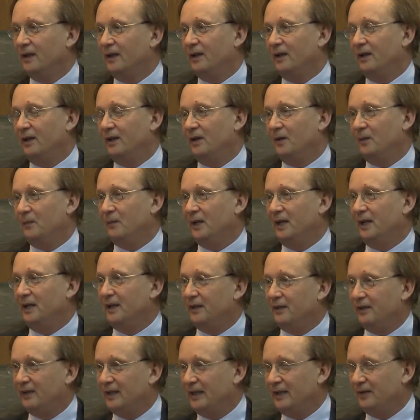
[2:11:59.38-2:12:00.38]

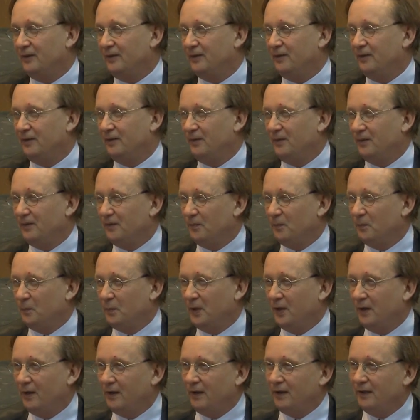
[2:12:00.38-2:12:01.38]
and it
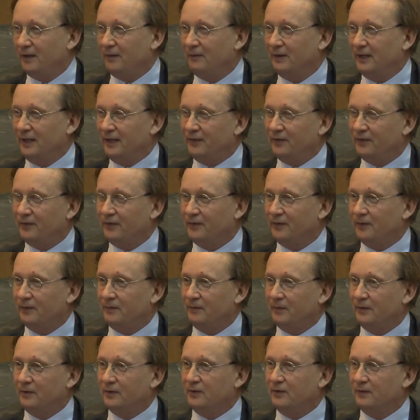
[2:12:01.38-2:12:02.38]
partly relates to the
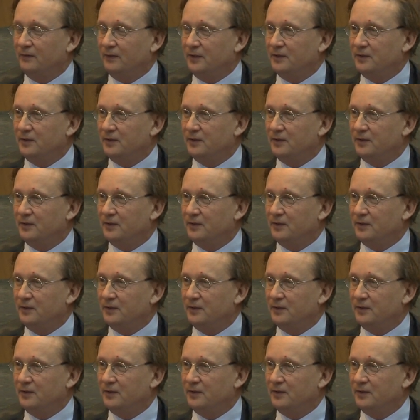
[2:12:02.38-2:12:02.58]
question of